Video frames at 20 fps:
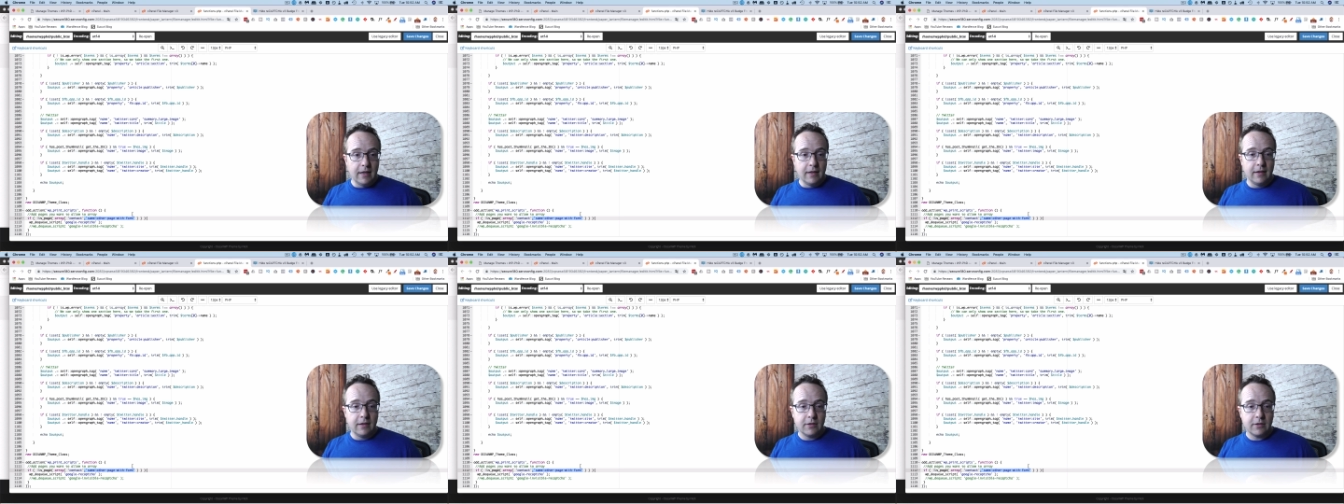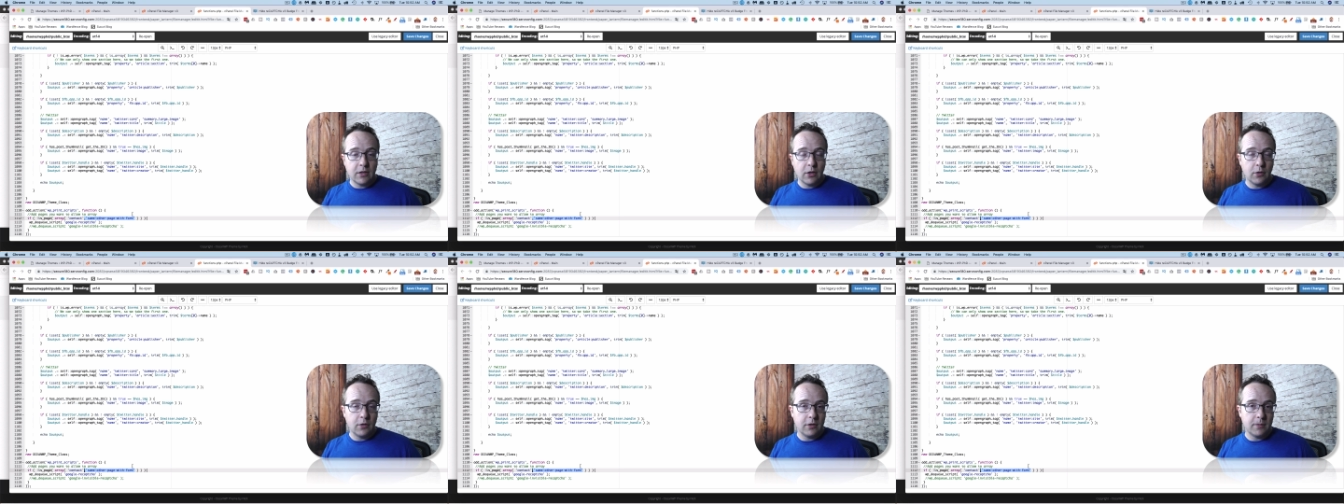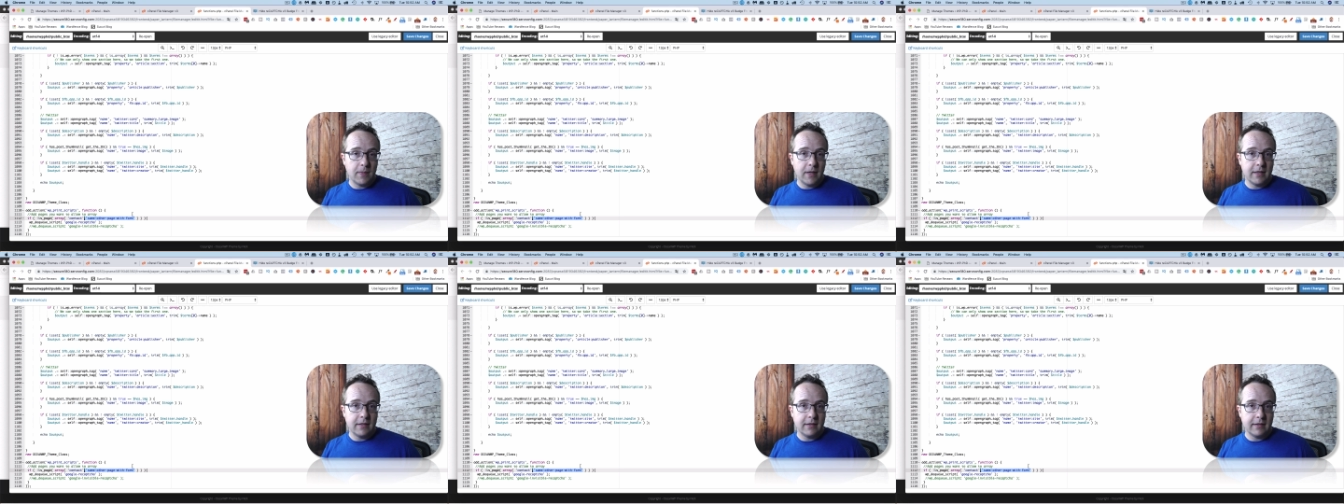This code is
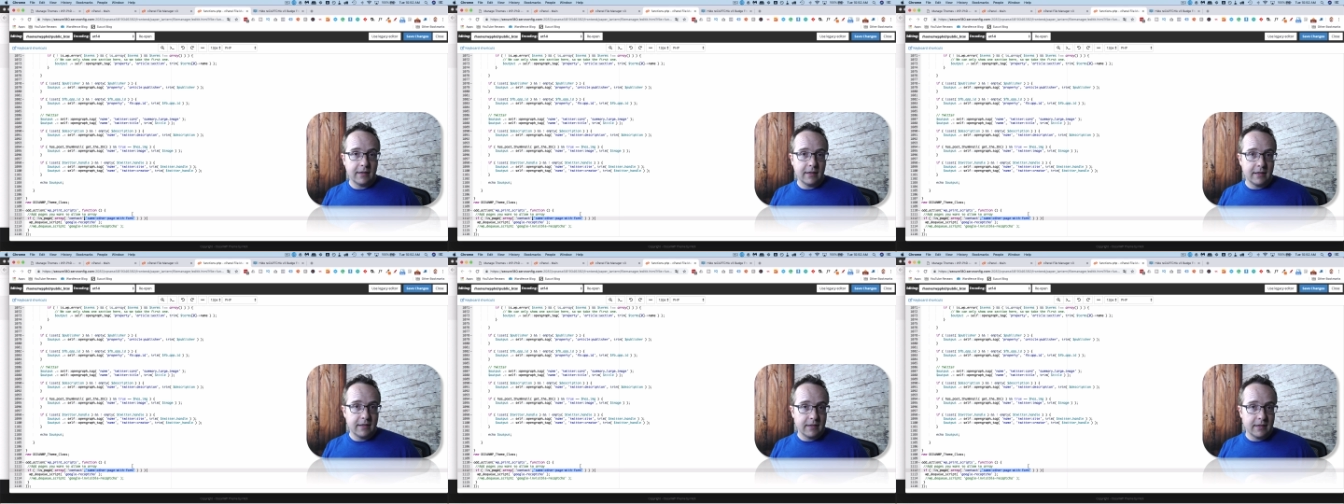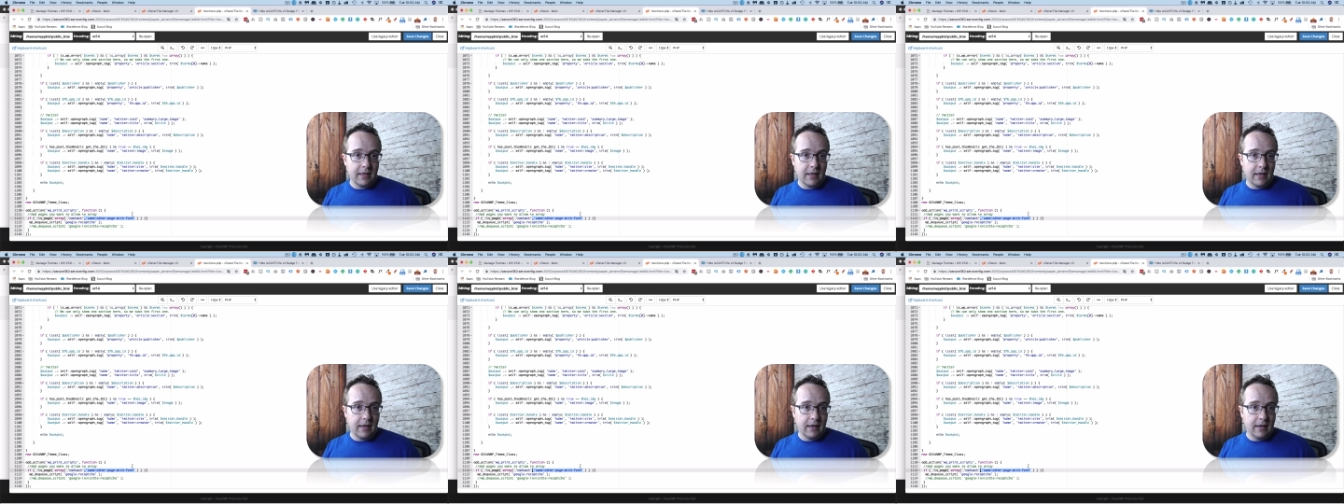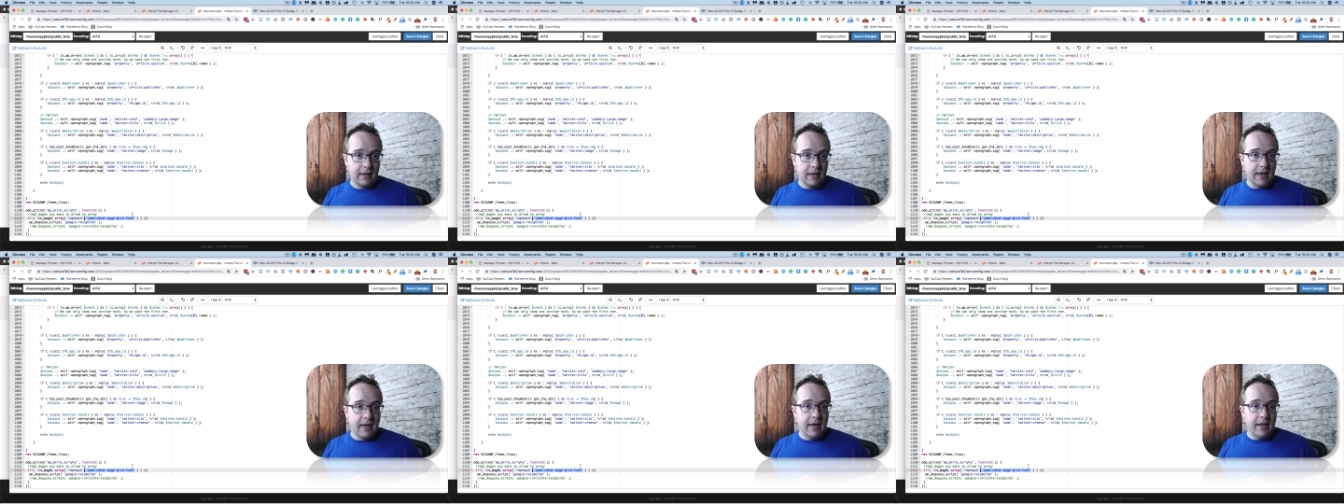basically
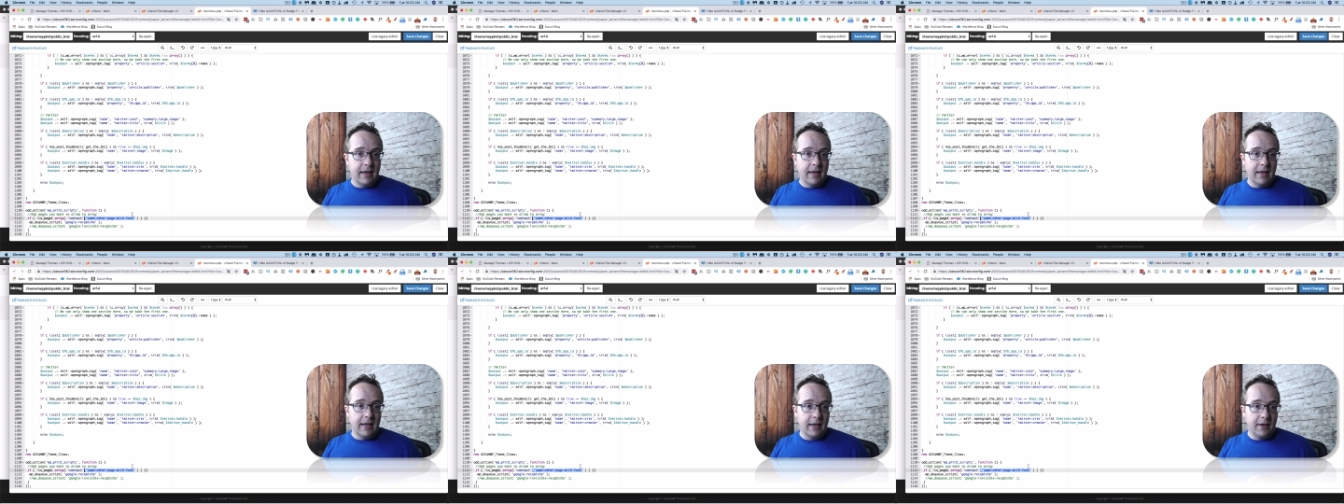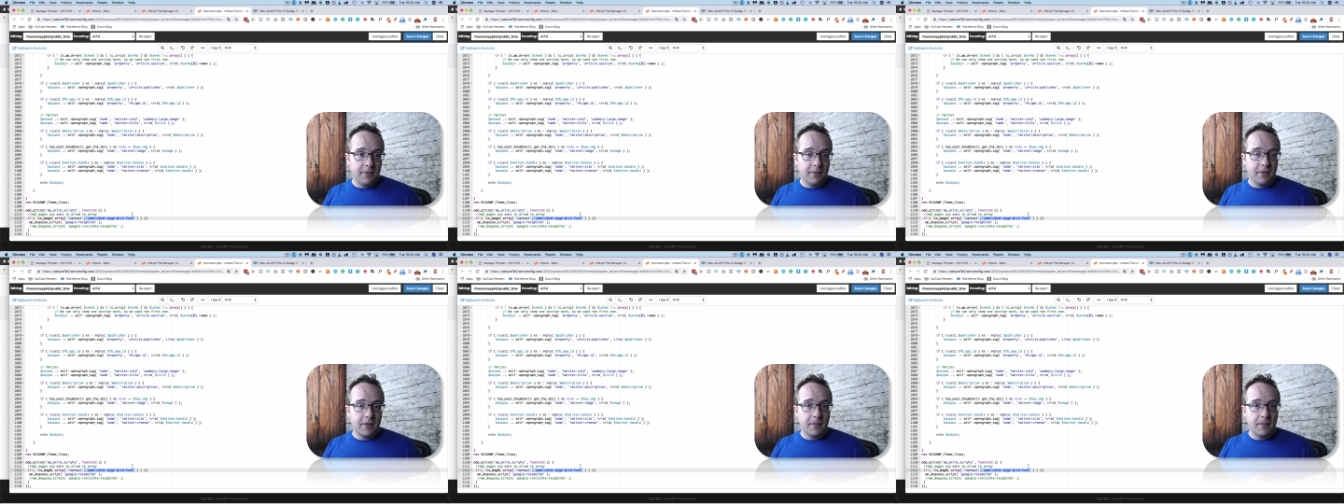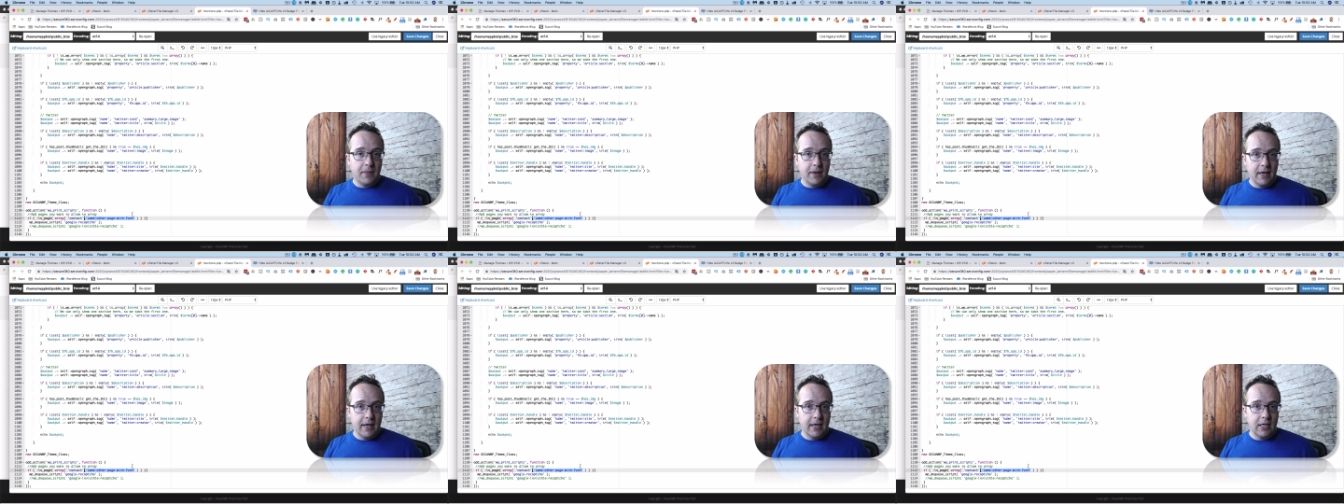saying If the
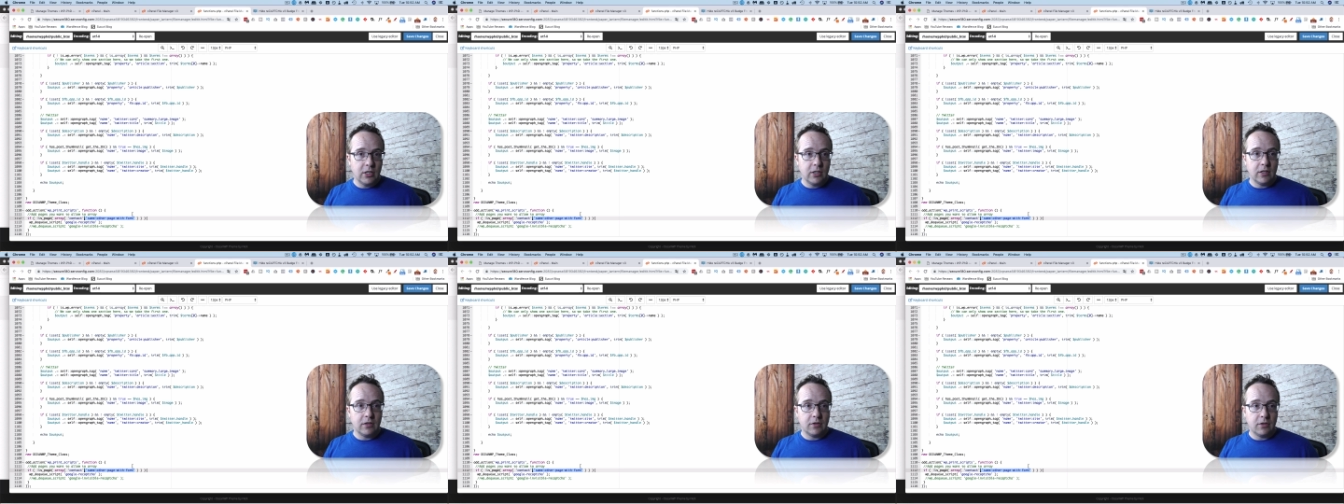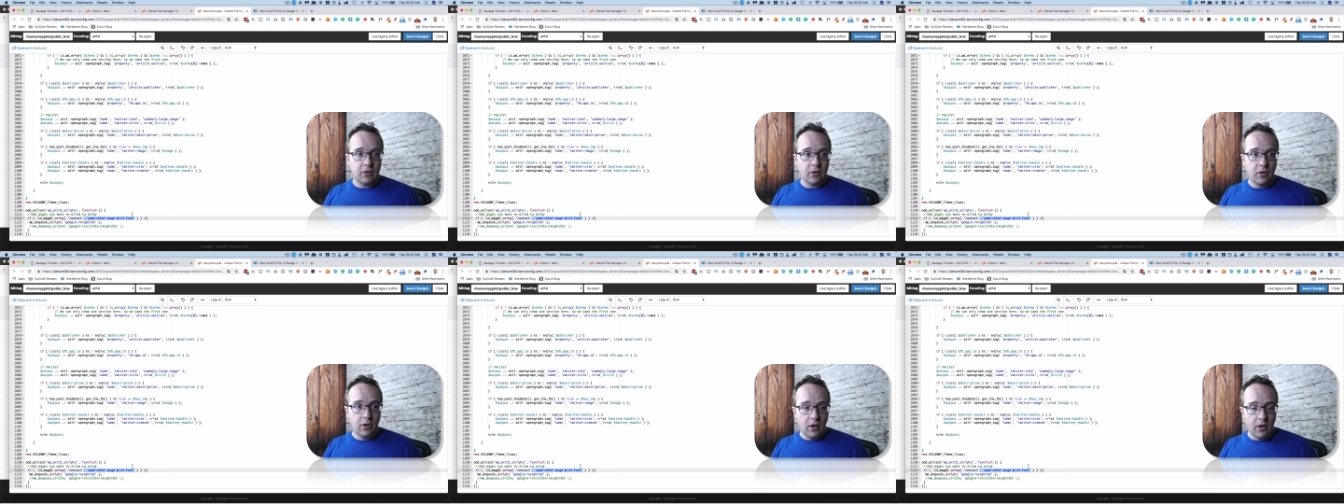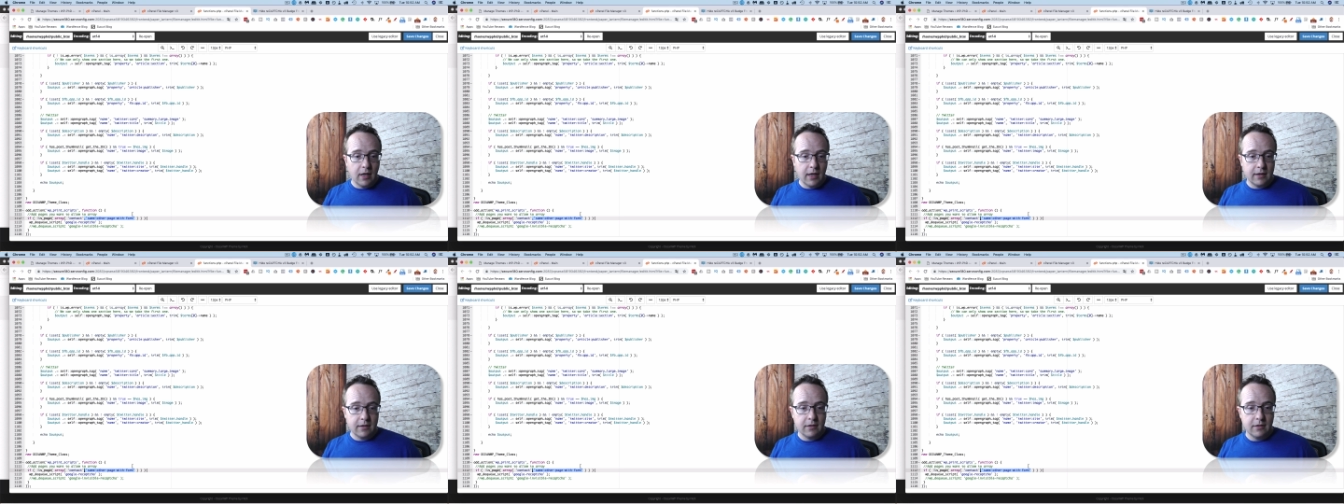page is
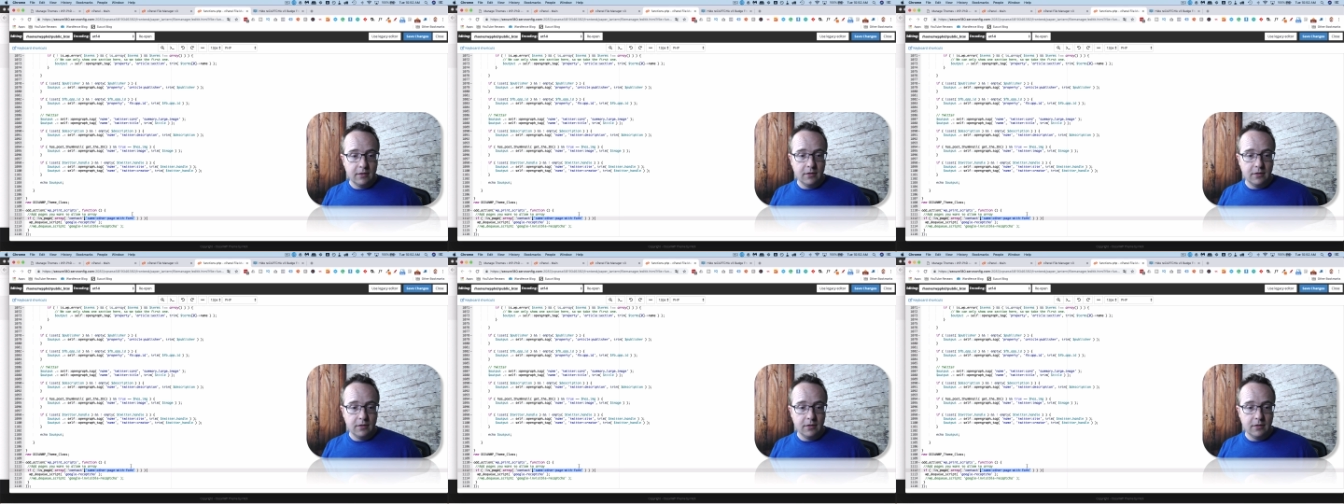not